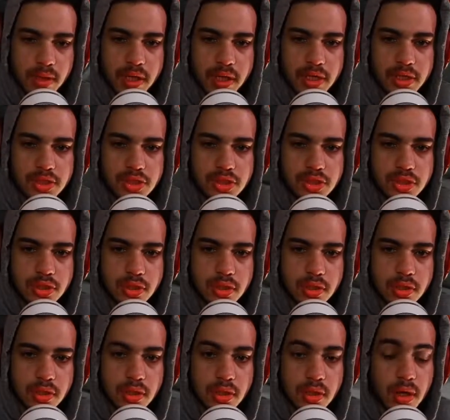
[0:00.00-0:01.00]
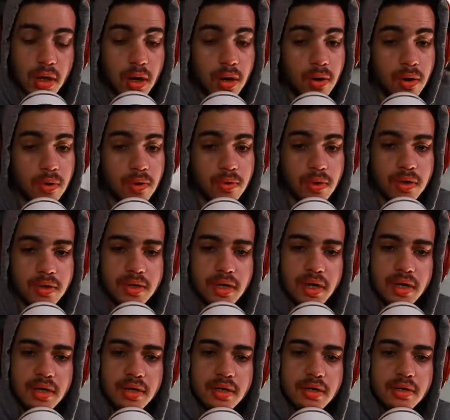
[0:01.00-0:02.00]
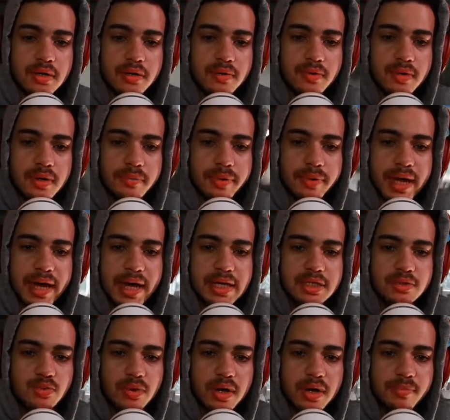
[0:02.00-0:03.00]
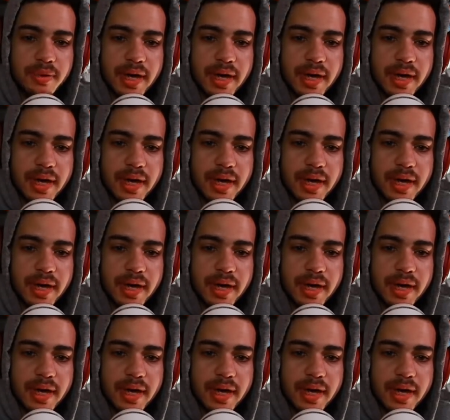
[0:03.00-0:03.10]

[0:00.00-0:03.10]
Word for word: range. Oh, okay. What a pass. What a